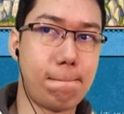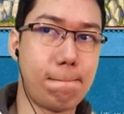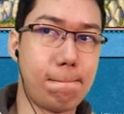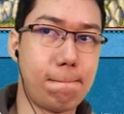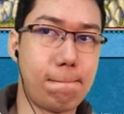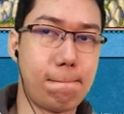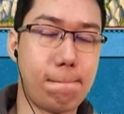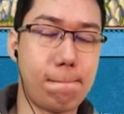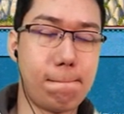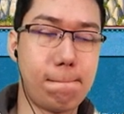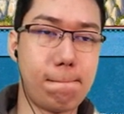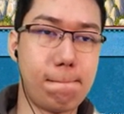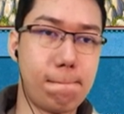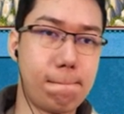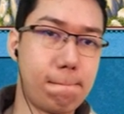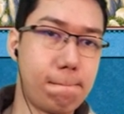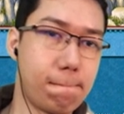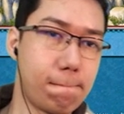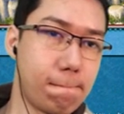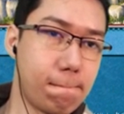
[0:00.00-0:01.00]
the
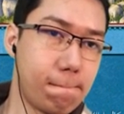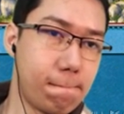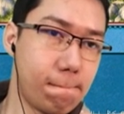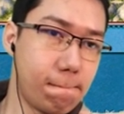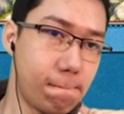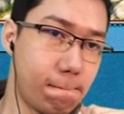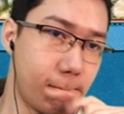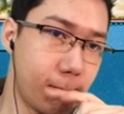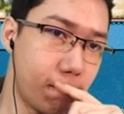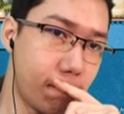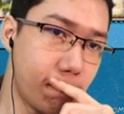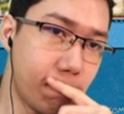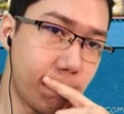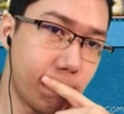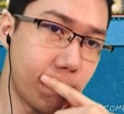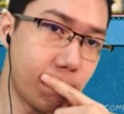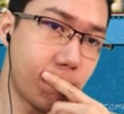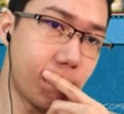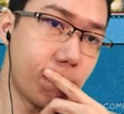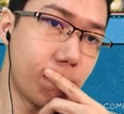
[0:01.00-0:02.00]
sea your
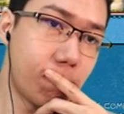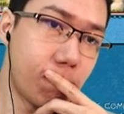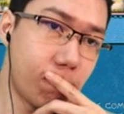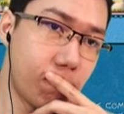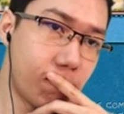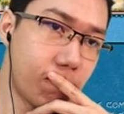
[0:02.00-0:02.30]
enemy too.